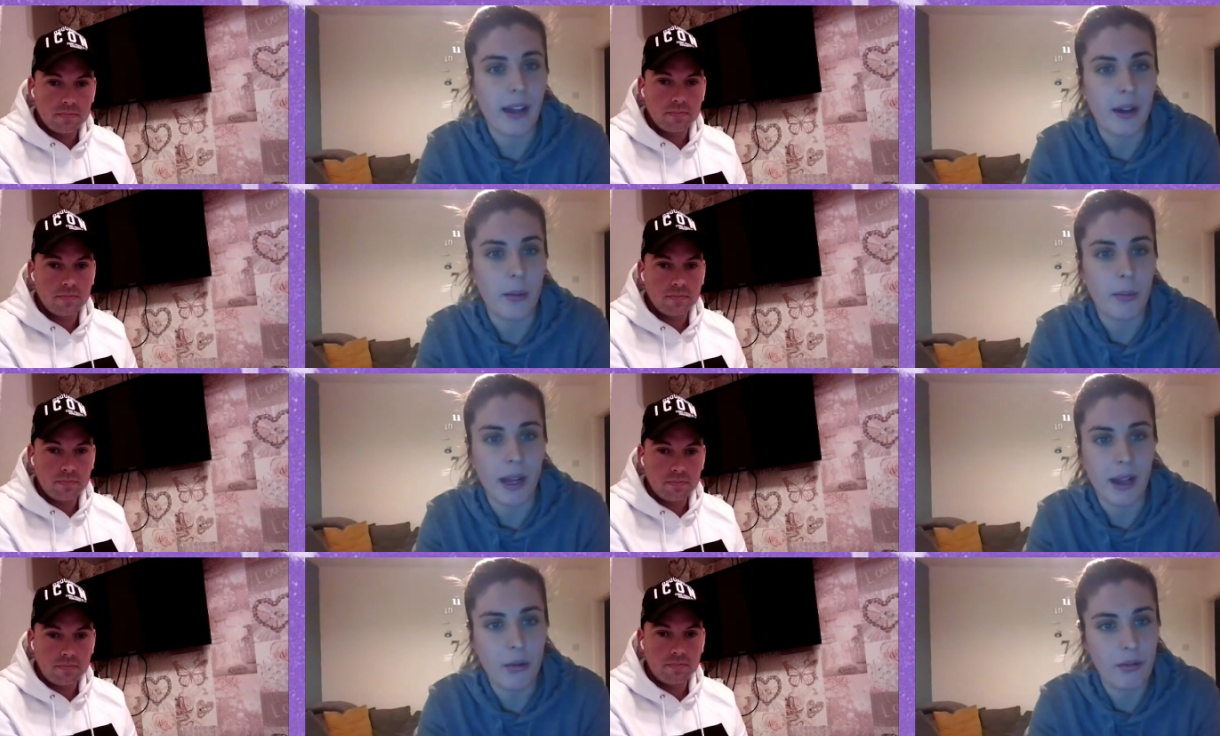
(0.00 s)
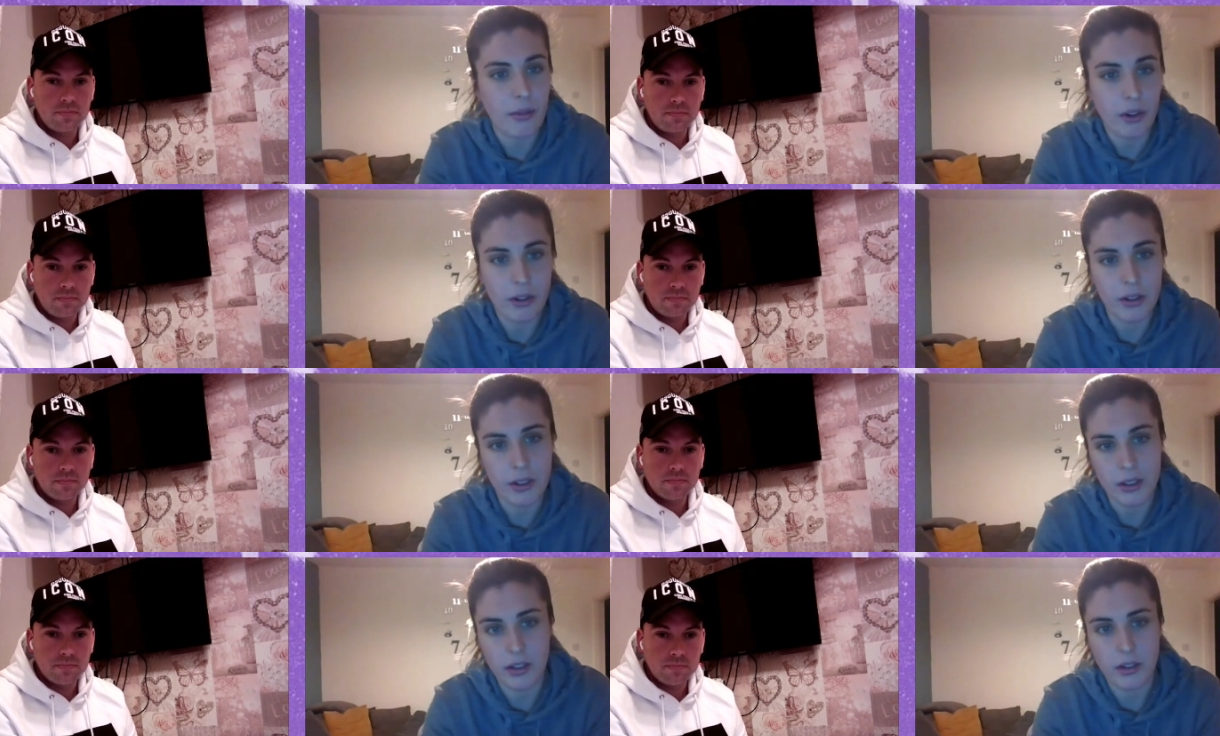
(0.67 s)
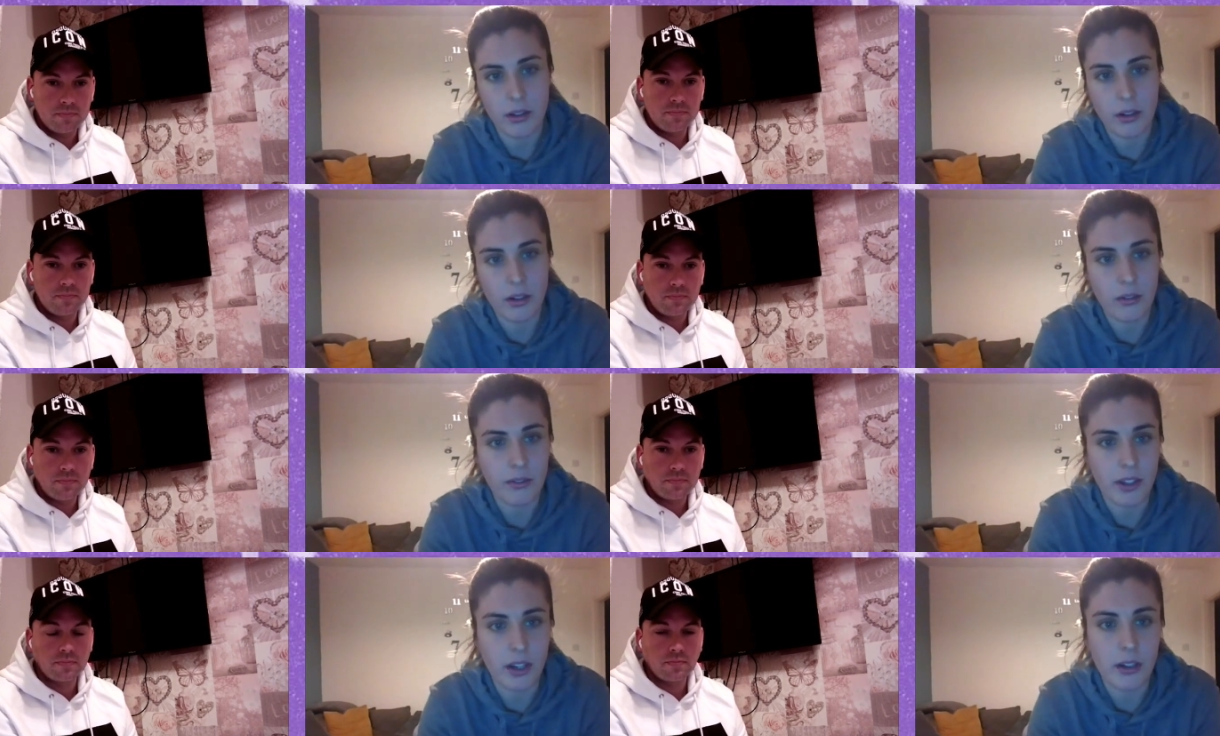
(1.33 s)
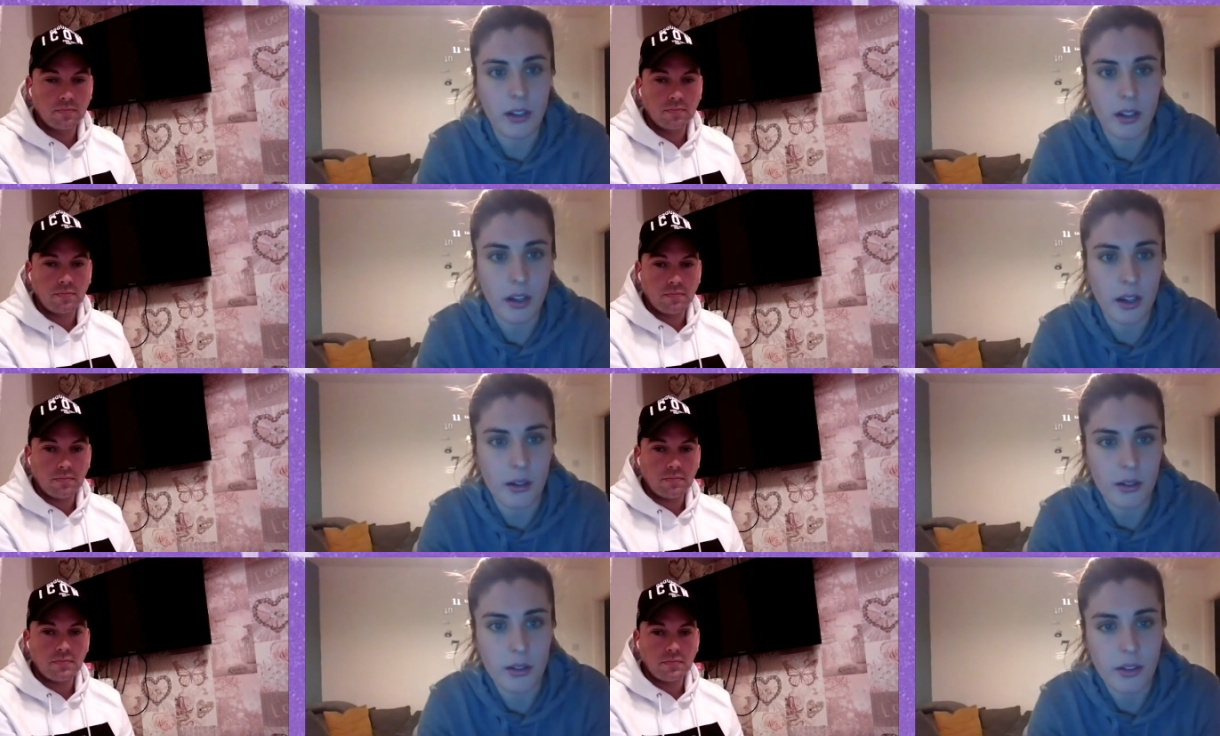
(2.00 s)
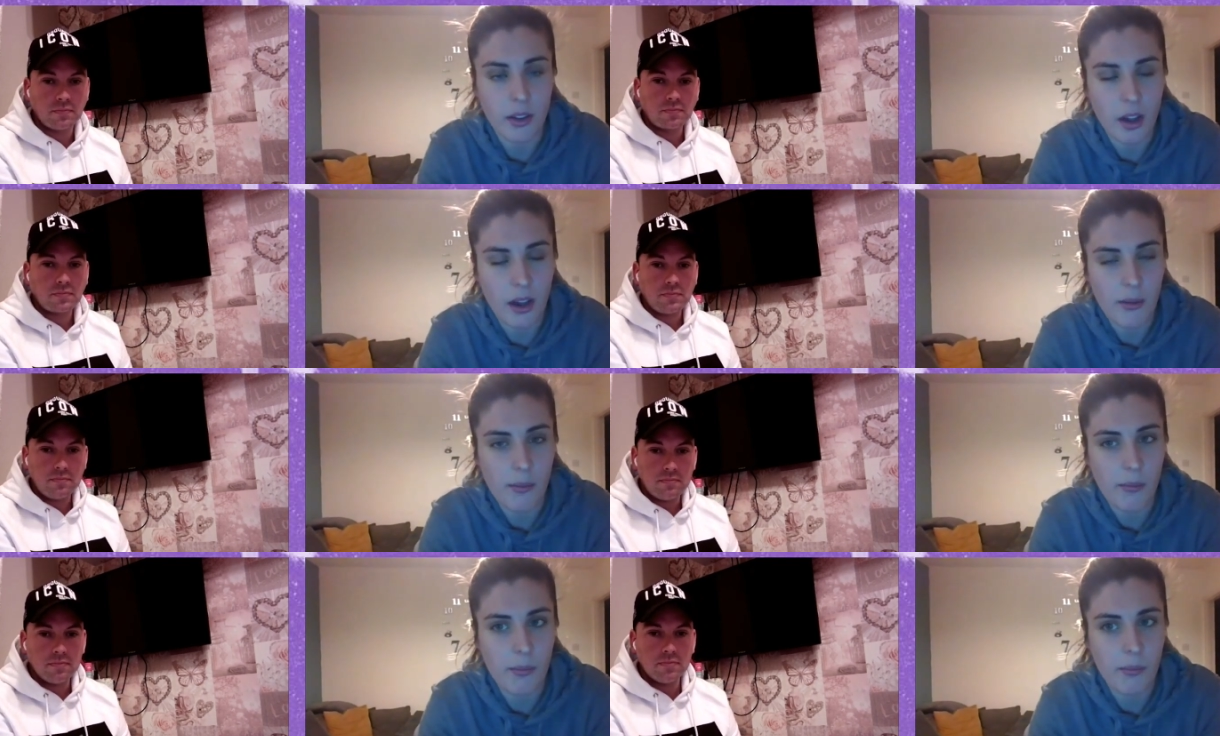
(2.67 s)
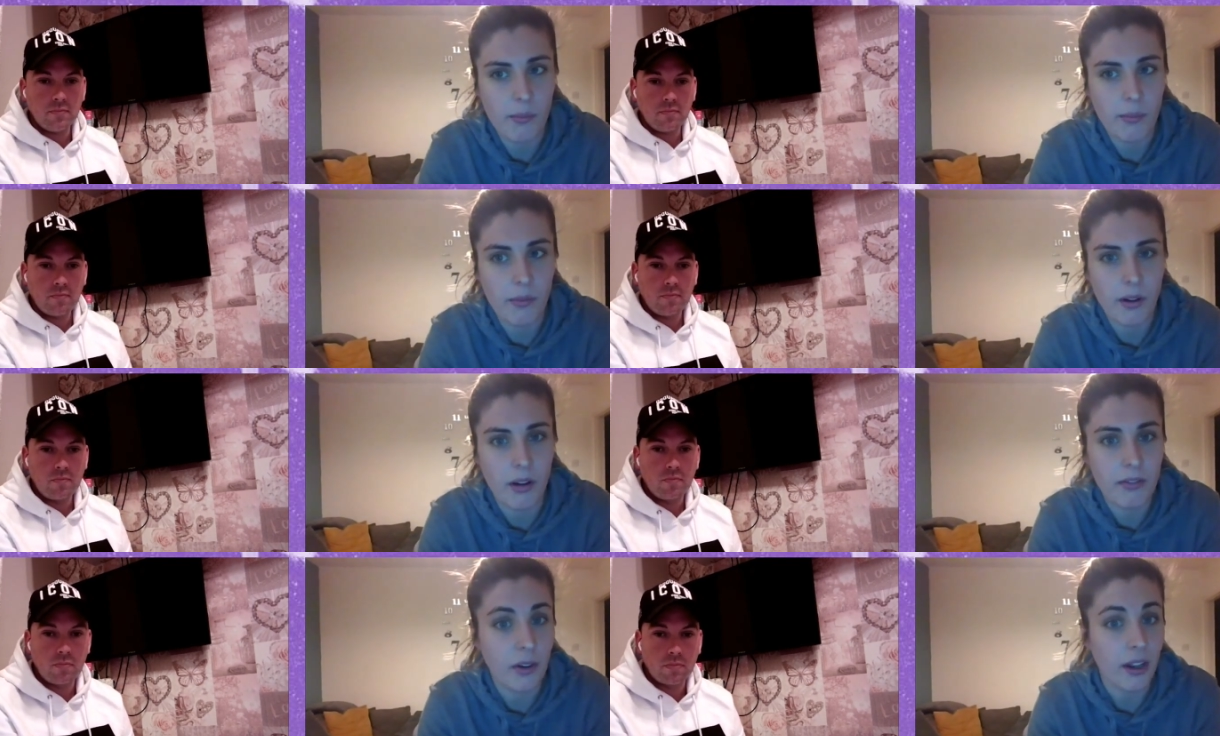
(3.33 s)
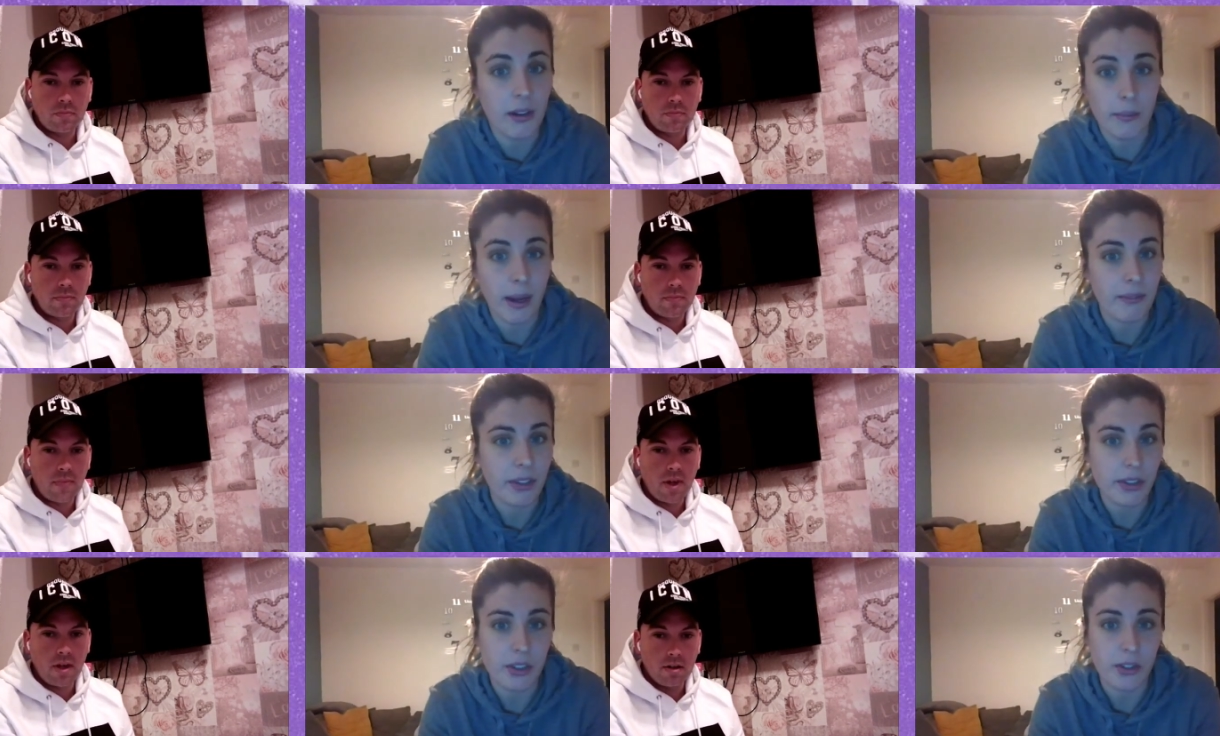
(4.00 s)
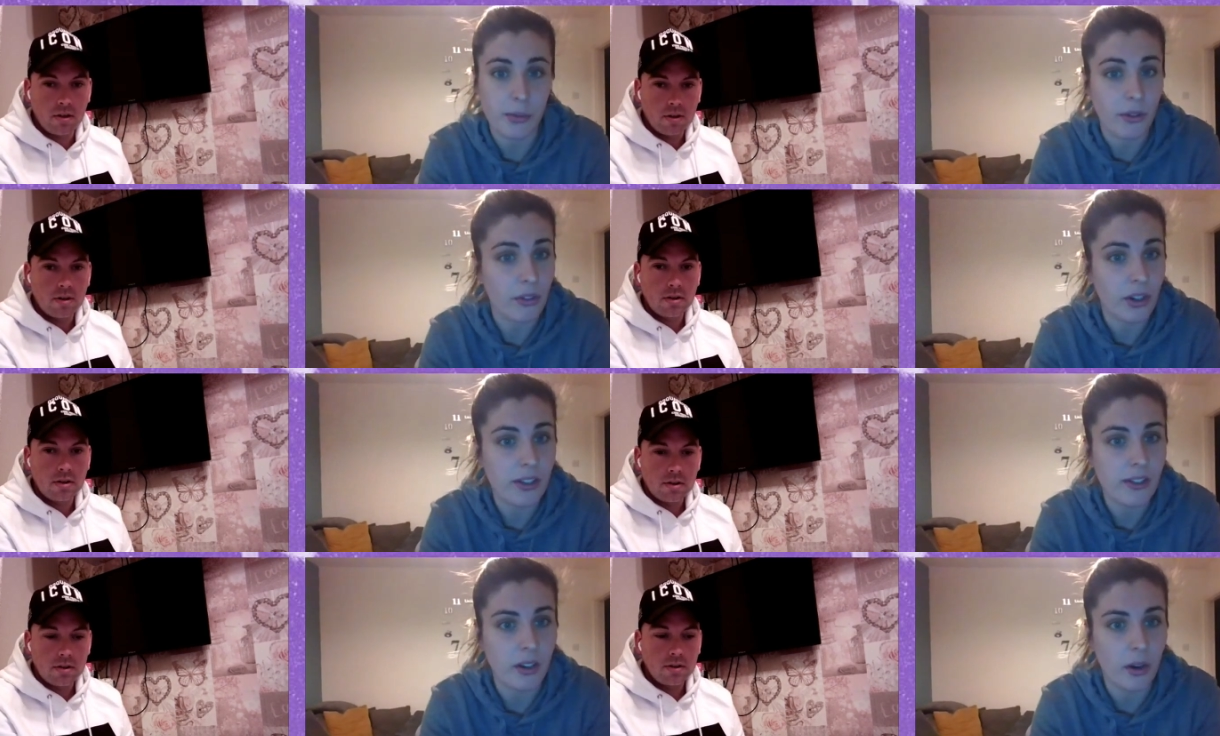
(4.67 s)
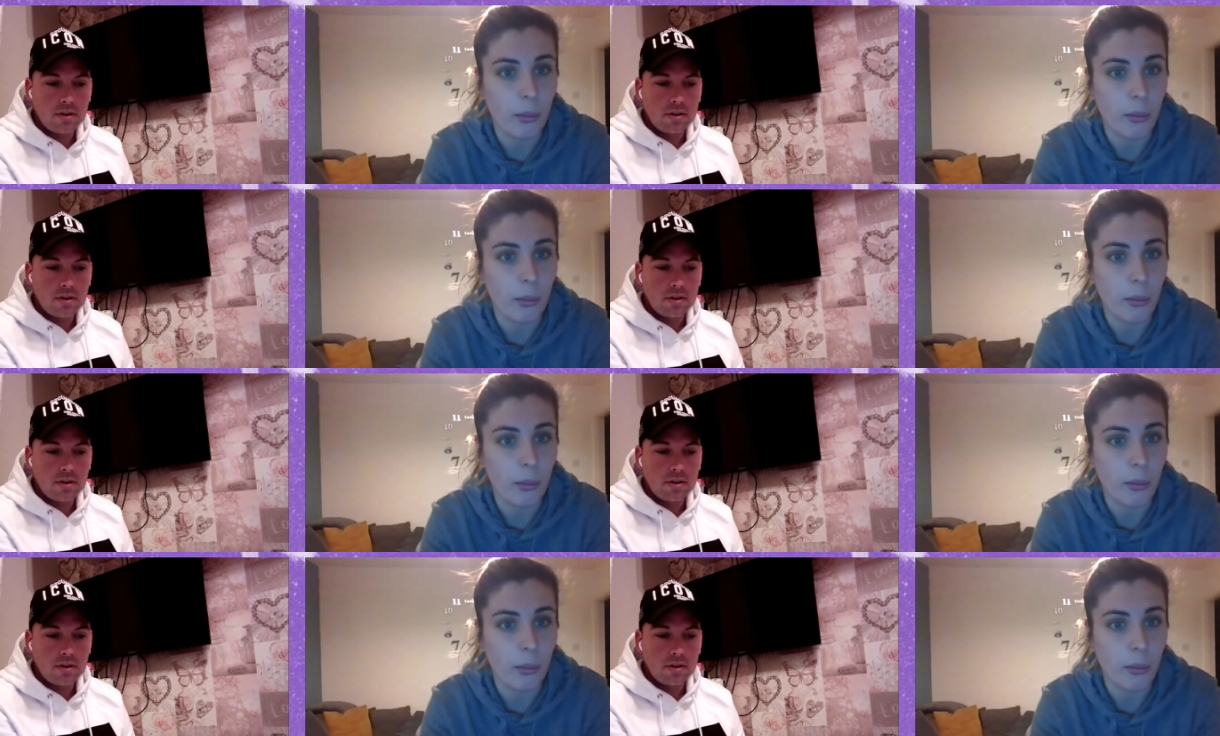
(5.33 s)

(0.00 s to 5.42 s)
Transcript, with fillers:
Speaker 1: player playing with a lot of the younger girls, I feel like I'm having to use my voice a